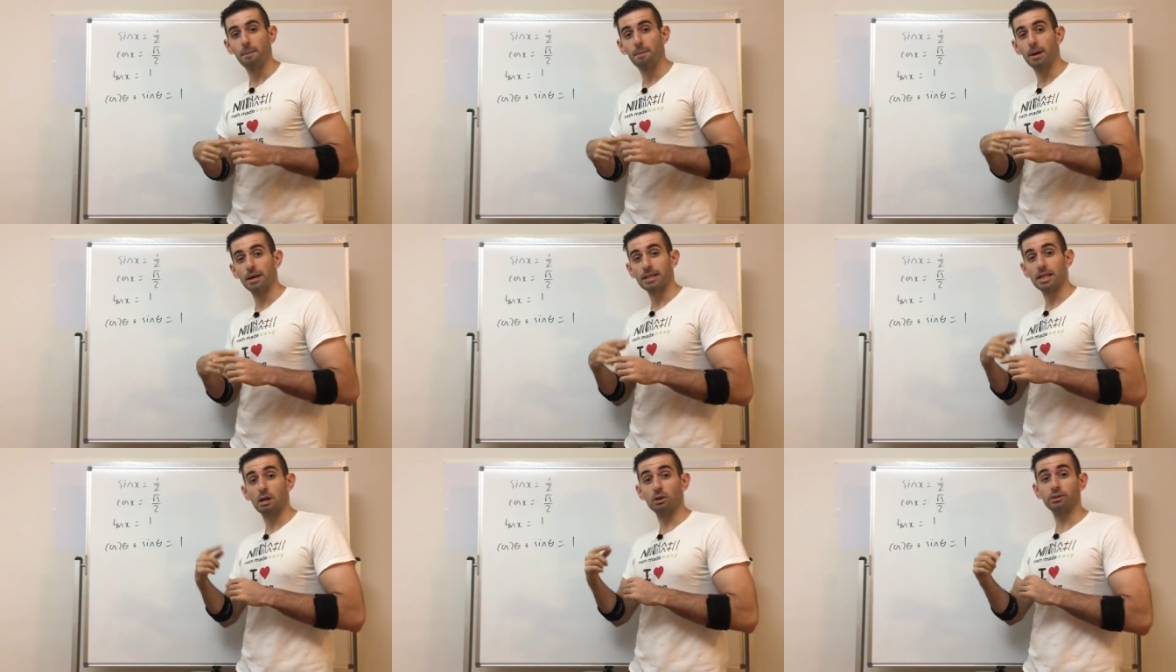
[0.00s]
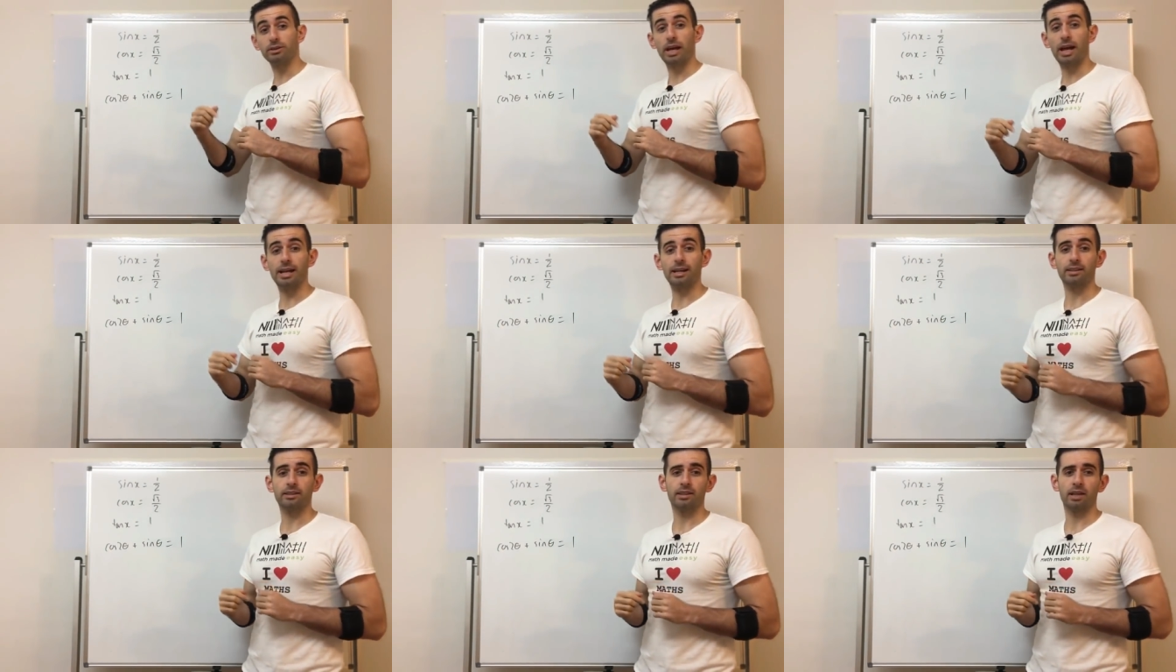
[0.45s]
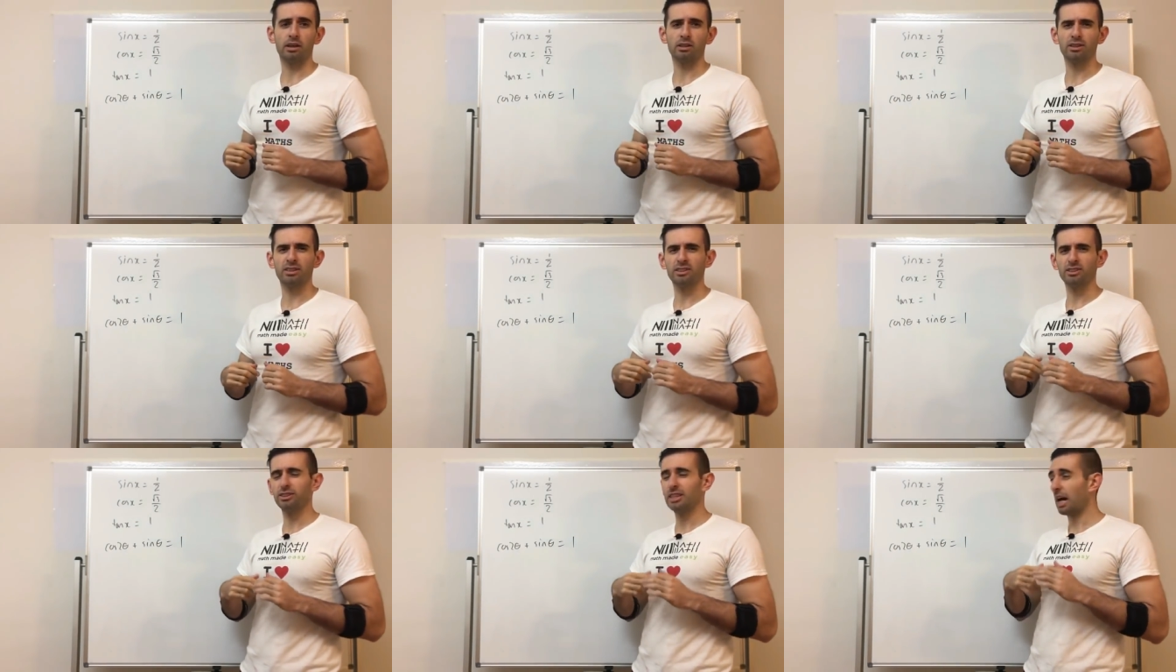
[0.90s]
But
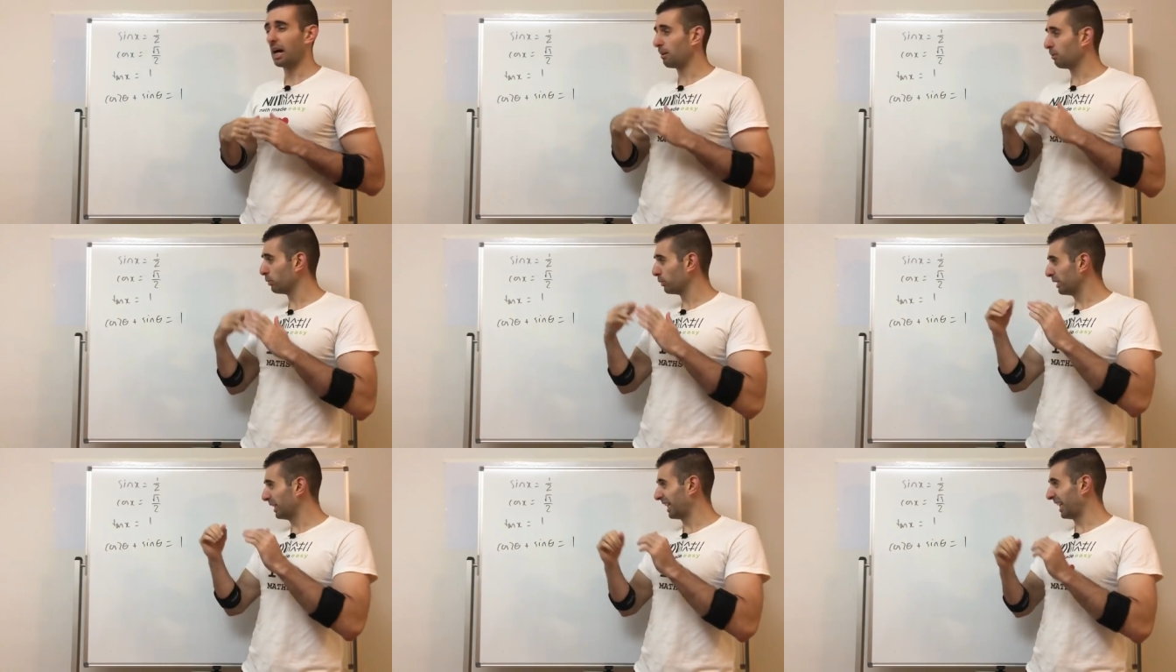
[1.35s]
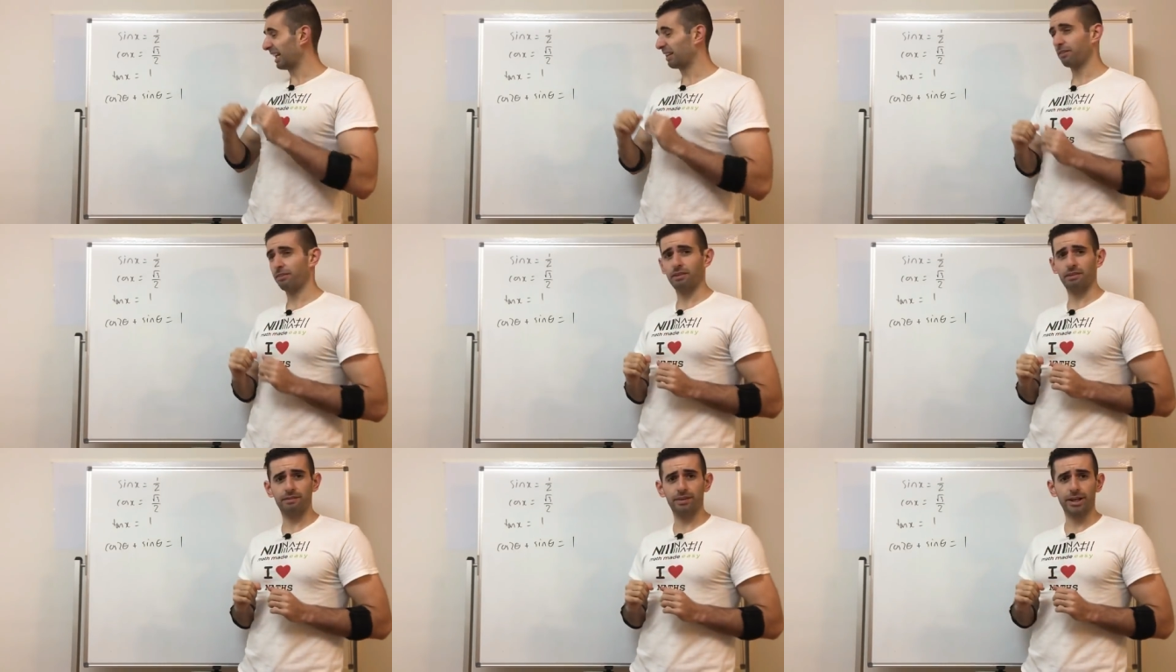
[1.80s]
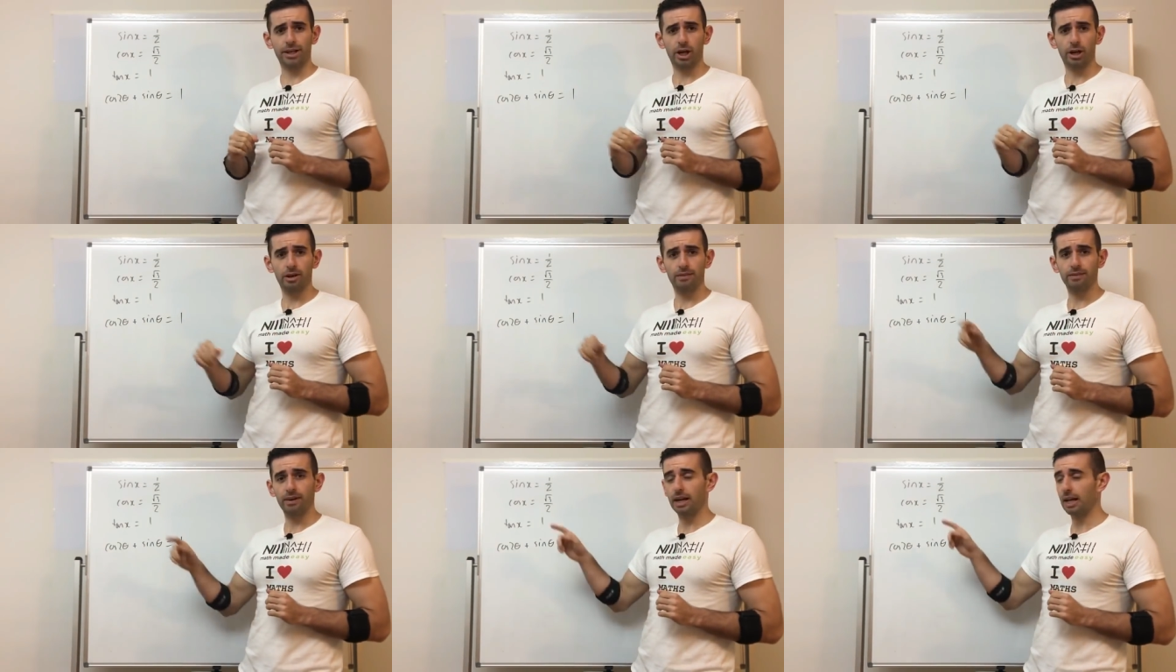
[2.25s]
I'll double the length of the video
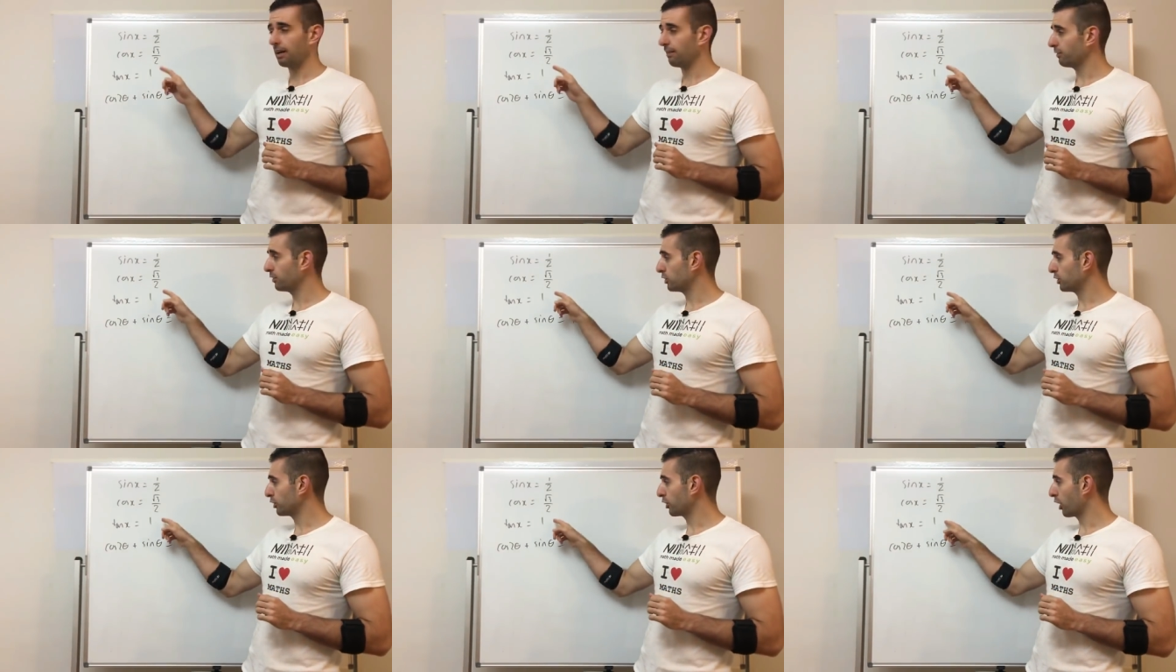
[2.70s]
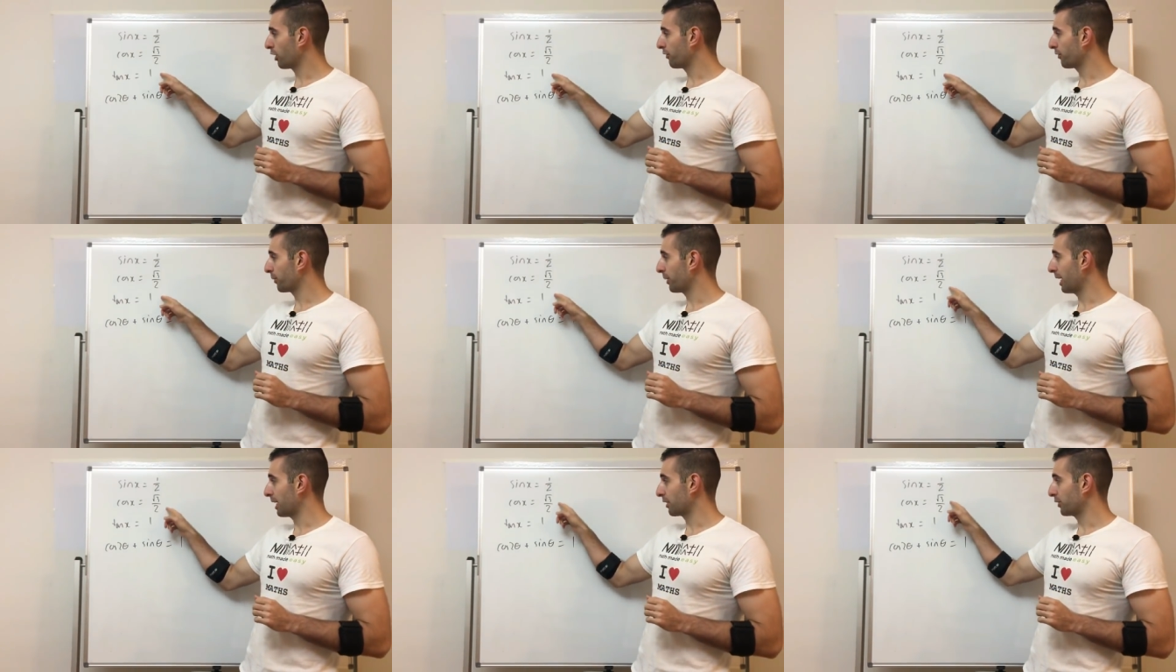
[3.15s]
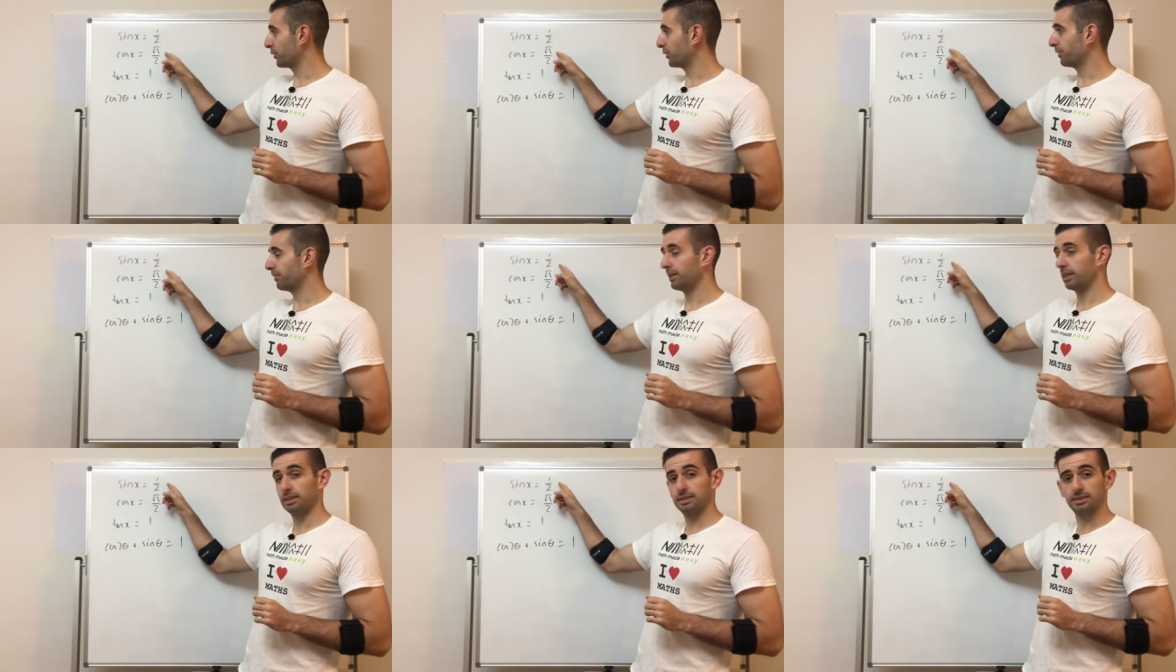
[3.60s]
if I have to go through how to
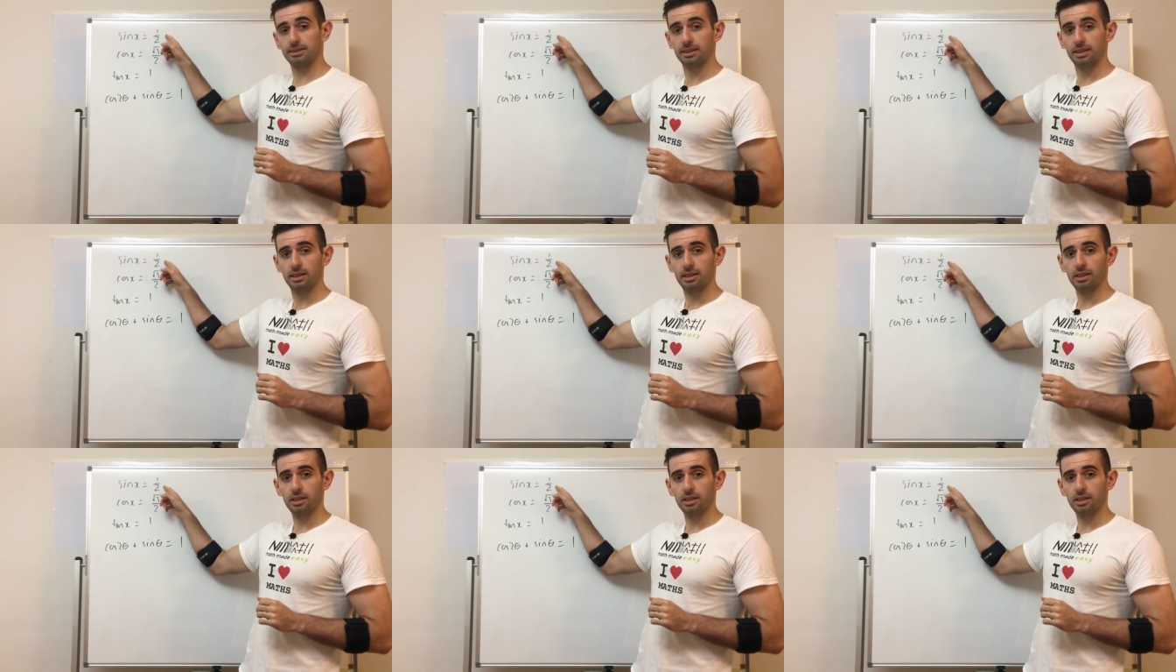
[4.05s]
do this.